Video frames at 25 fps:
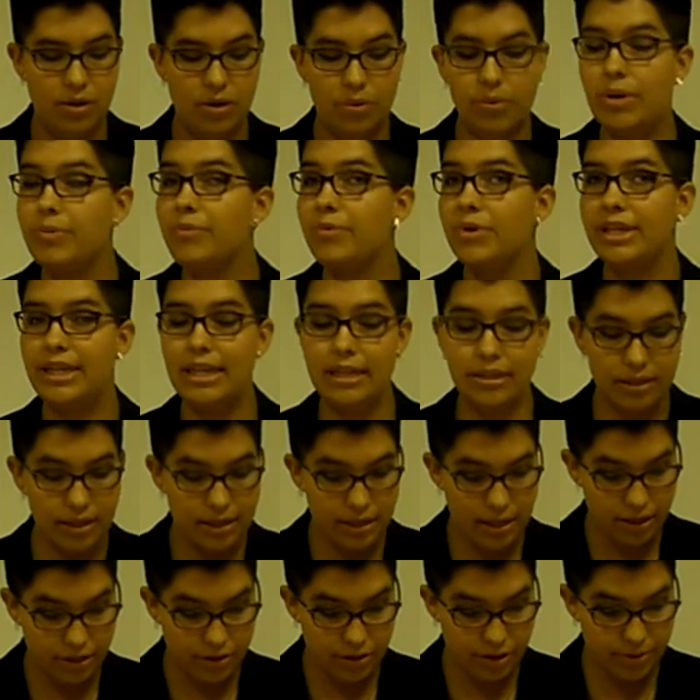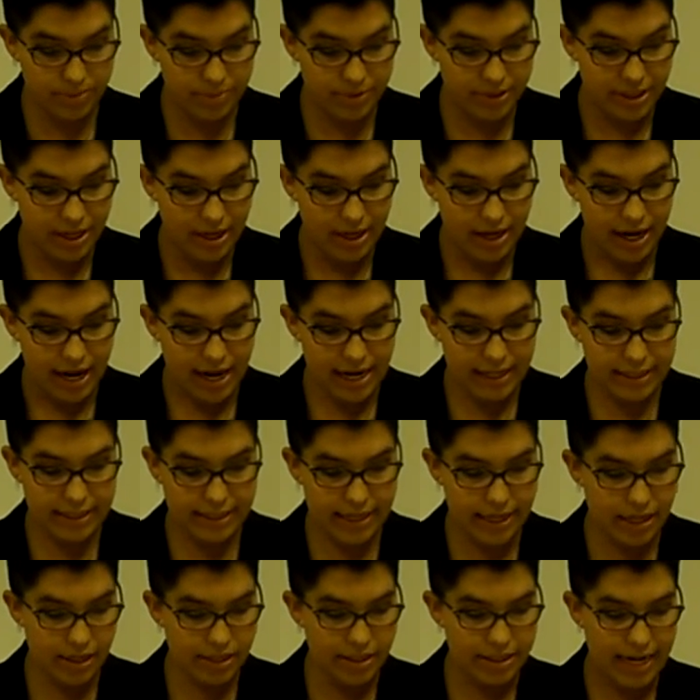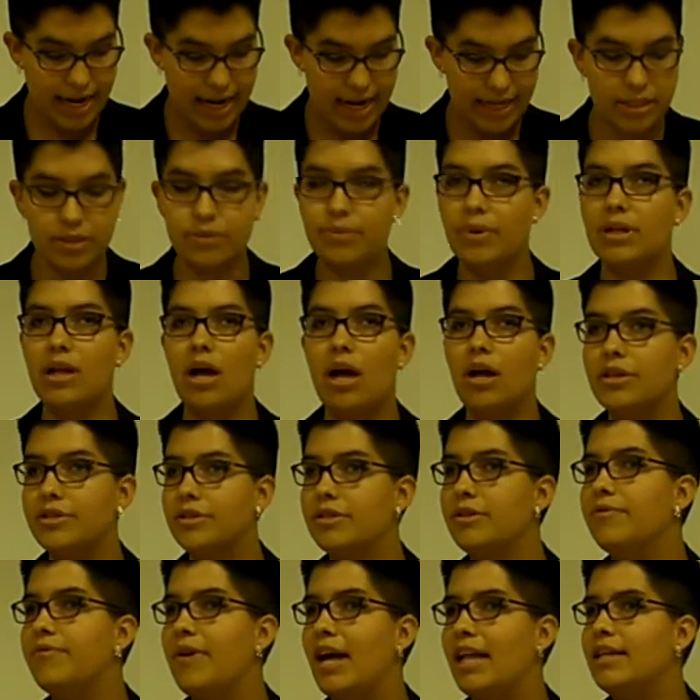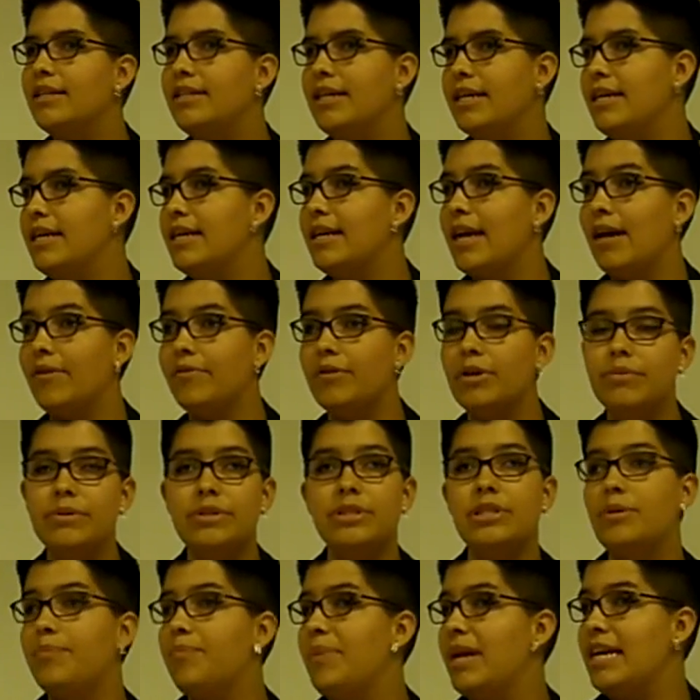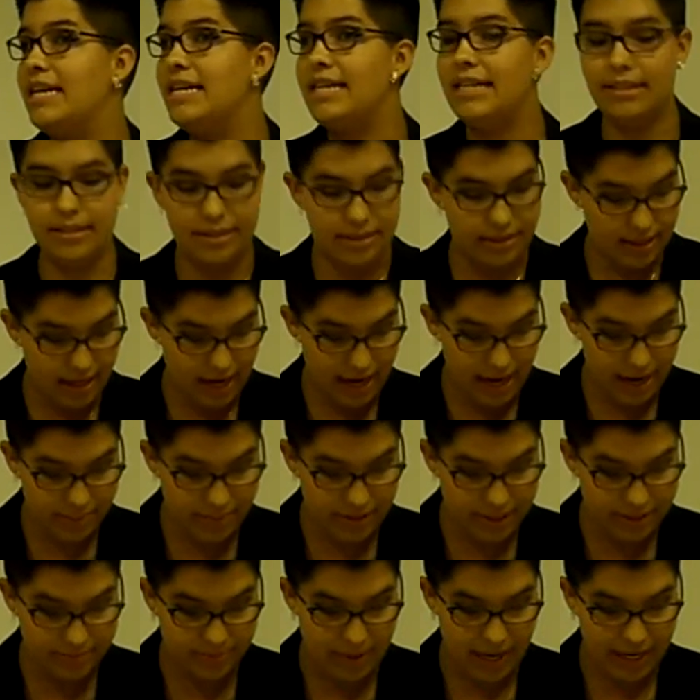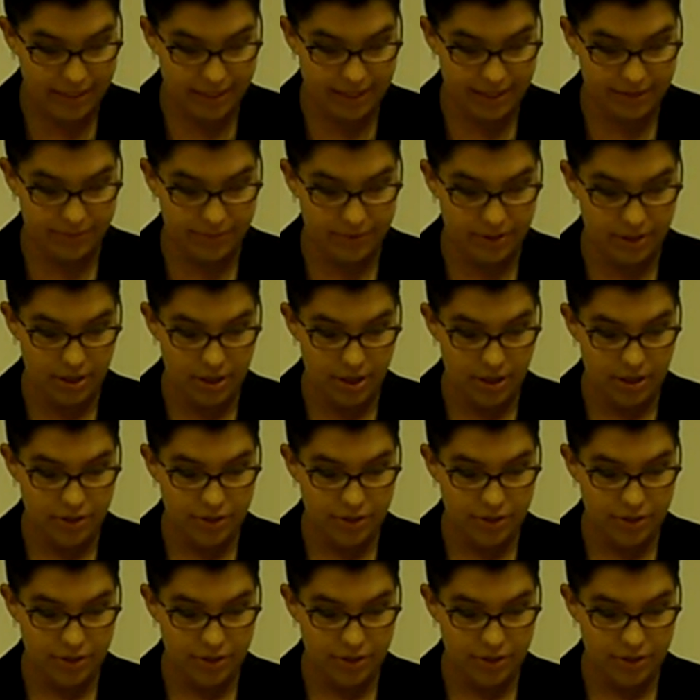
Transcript: When working in groups, I stay on task while also validating everyone's opinions and perspectives.